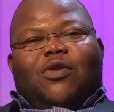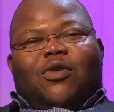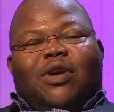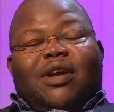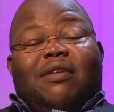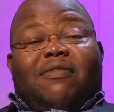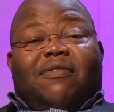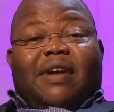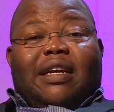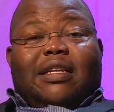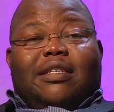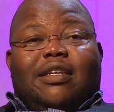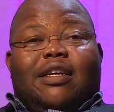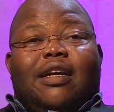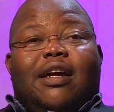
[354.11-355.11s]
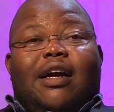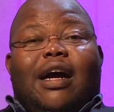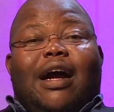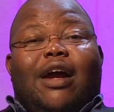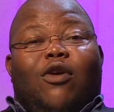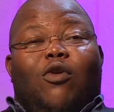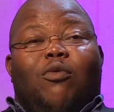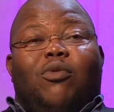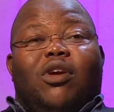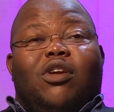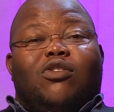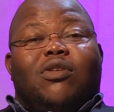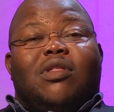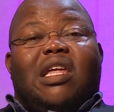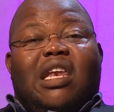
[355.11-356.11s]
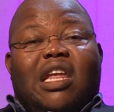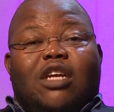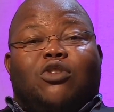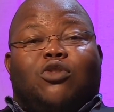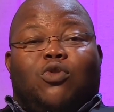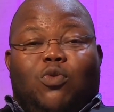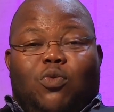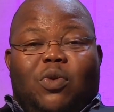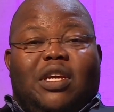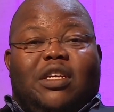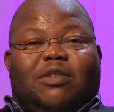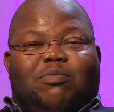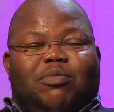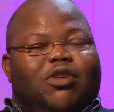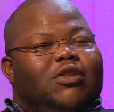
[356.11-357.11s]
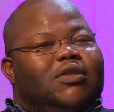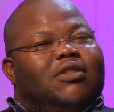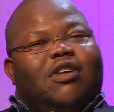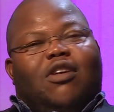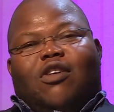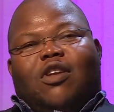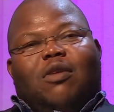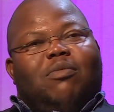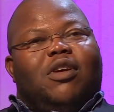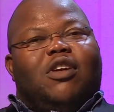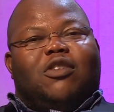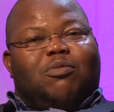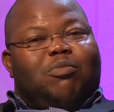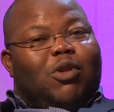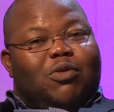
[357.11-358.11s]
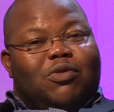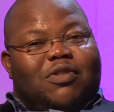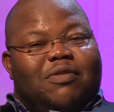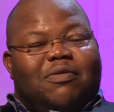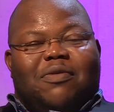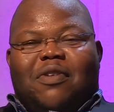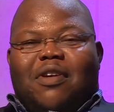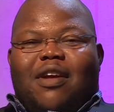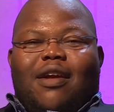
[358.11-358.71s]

Or in fact, I hope you enjoy the next 2 weeks because they're going to be explosive.